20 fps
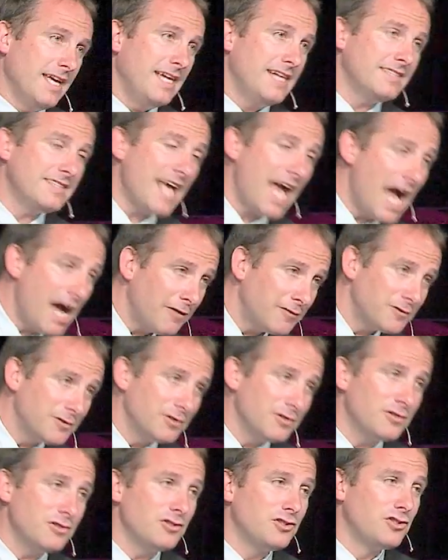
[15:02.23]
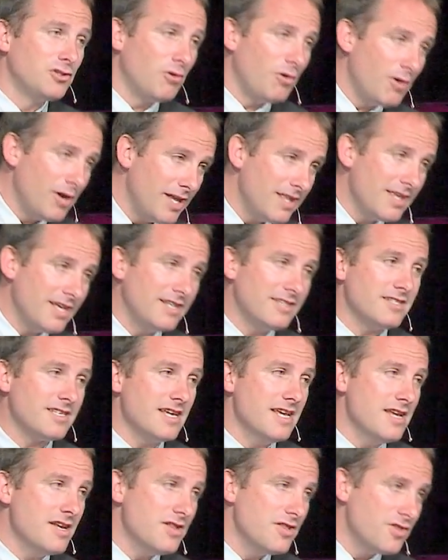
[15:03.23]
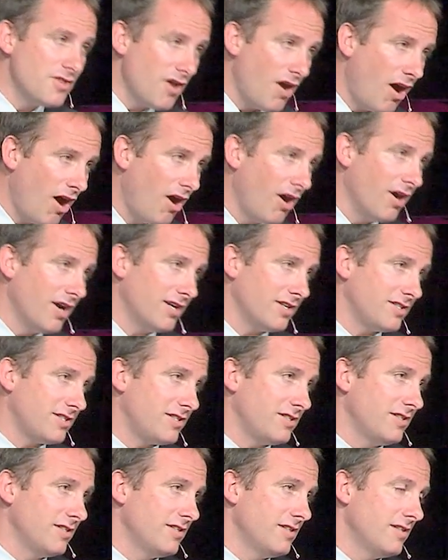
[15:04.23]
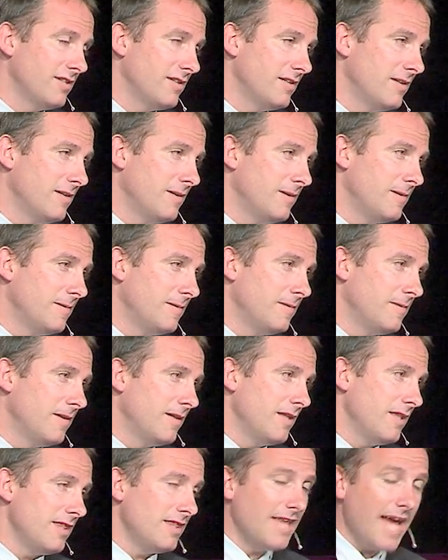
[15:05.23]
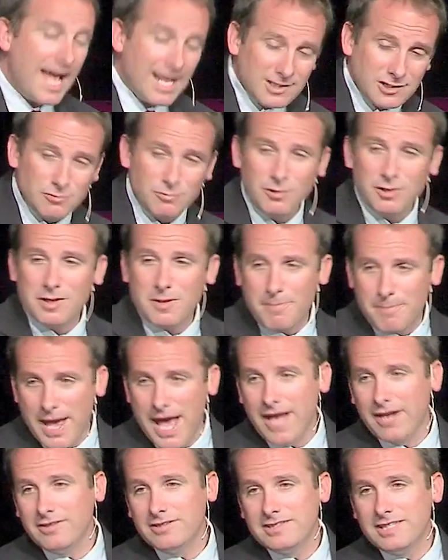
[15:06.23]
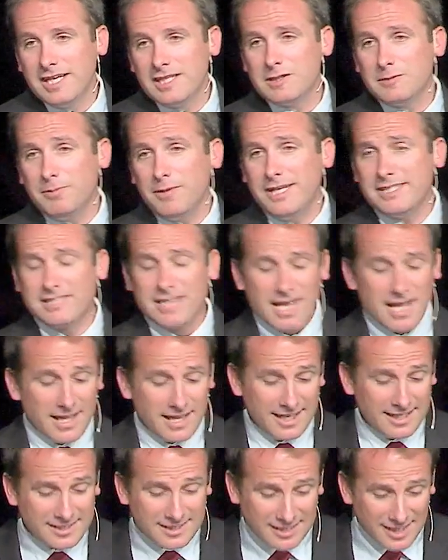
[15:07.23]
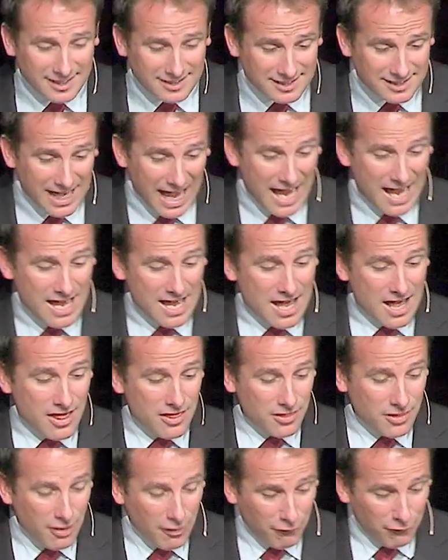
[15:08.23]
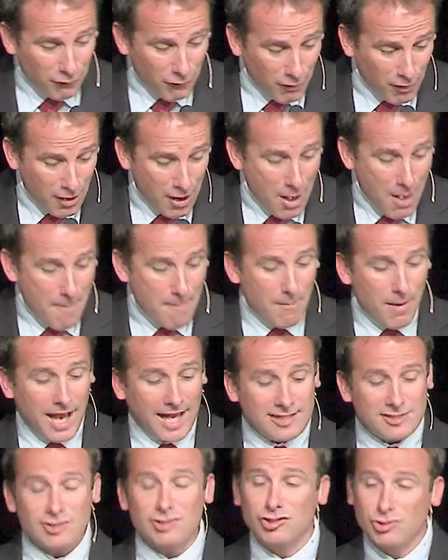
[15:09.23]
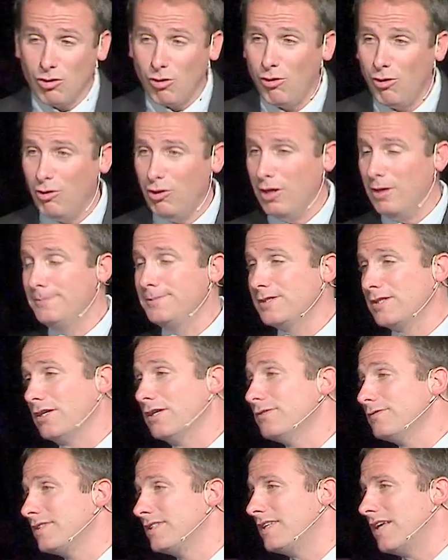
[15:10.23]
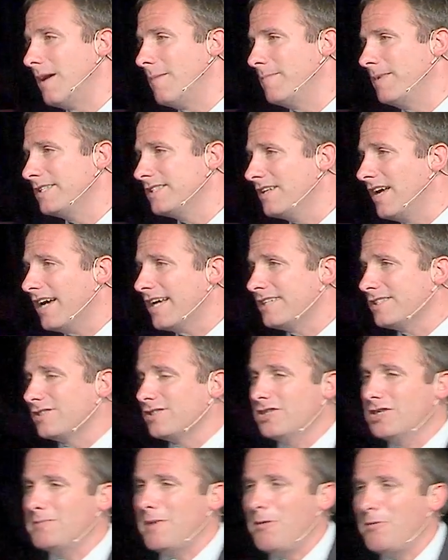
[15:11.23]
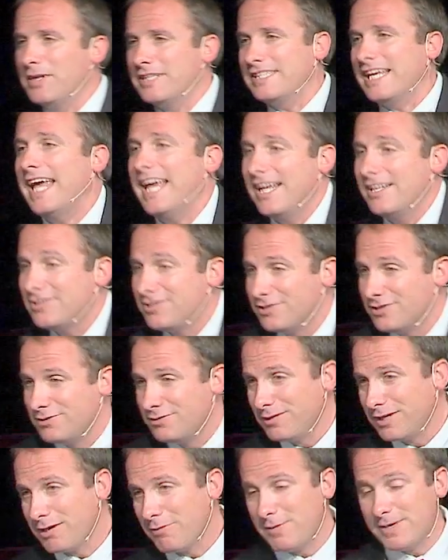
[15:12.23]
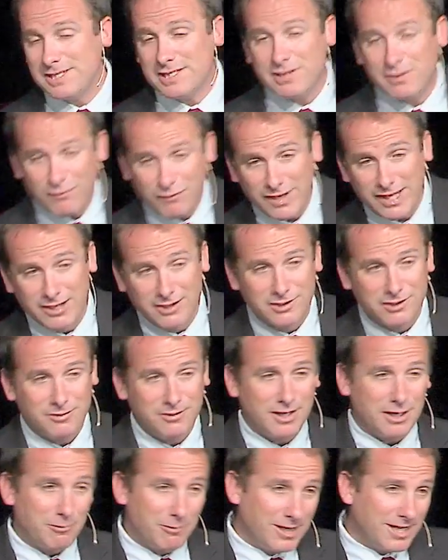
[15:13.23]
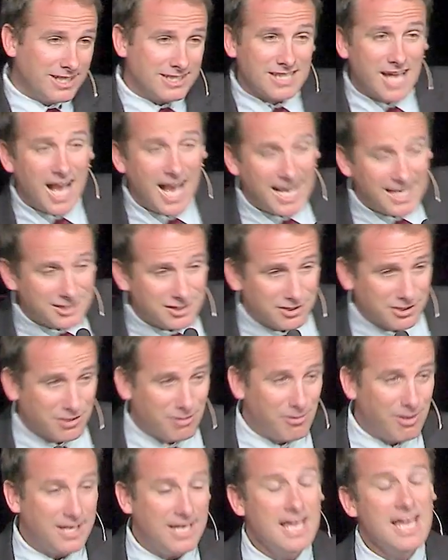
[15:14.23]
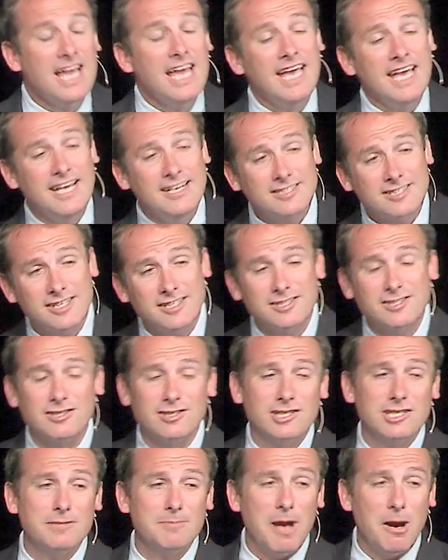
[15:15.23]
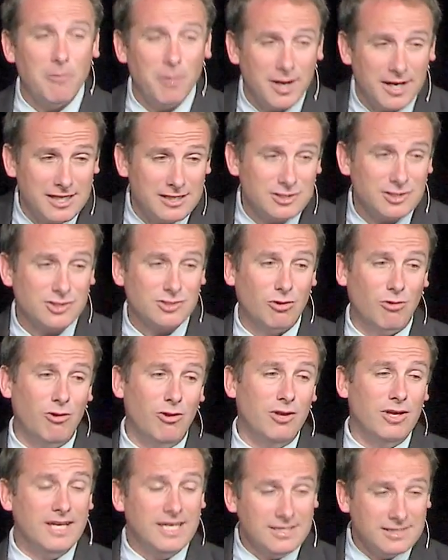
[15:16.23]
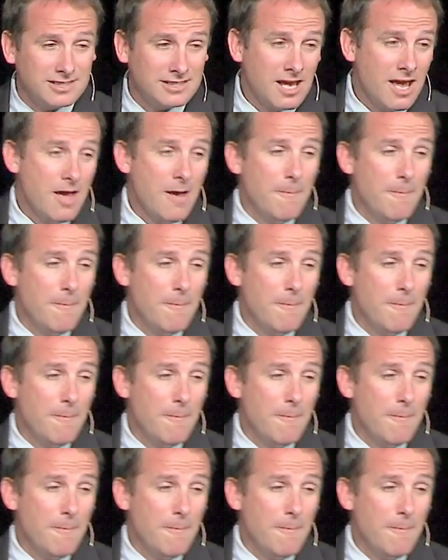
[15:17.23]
He's after the joy that is in the heart. That's where the battle takes place. He says that. Therefore, my soul observes them. He's not concerned about what his hands are doing or what his feet are doing or where his eyes are going. He's concerned about what his soul is